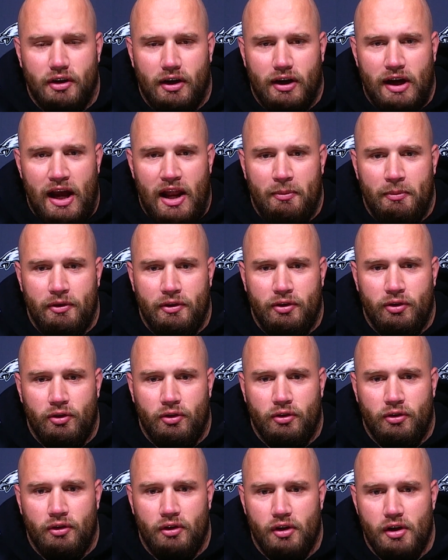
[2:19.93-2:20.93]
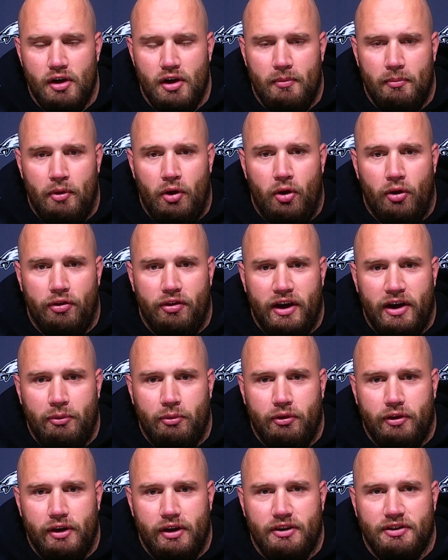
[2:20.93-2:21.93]
I kind of been doing my own
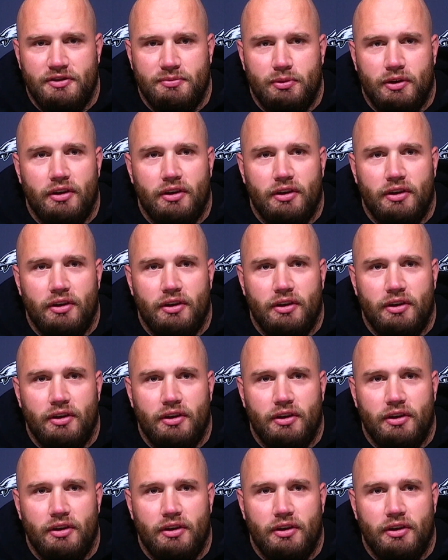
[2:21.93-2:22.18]
thing with this,